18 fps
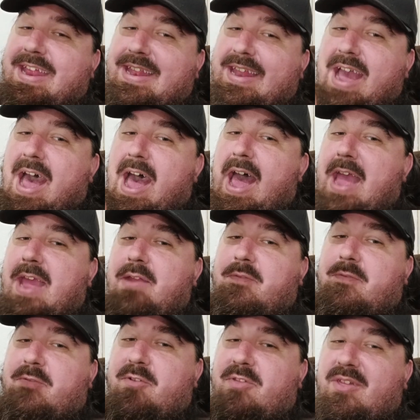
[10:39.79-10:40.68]

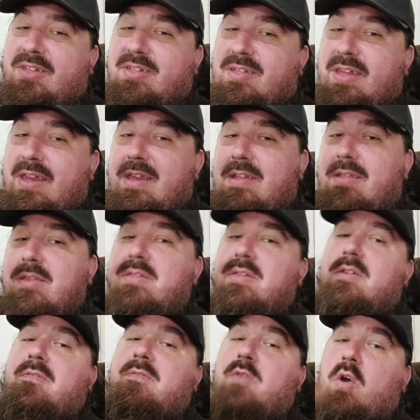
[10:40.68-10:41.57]
died for the
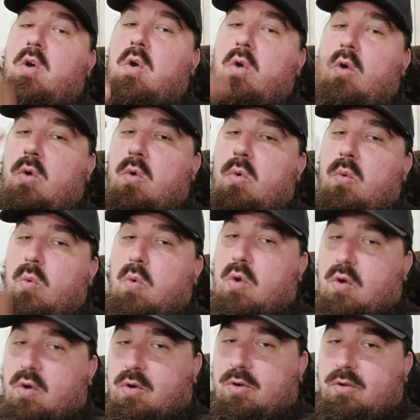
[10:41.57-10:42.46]
sins of the whole
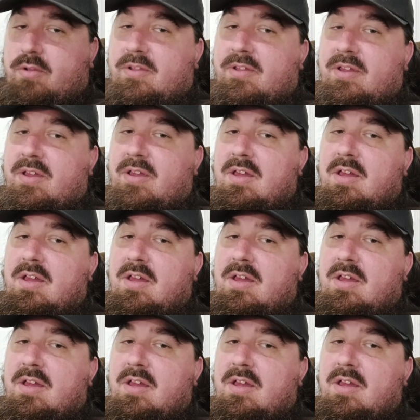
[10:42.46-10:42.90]
world.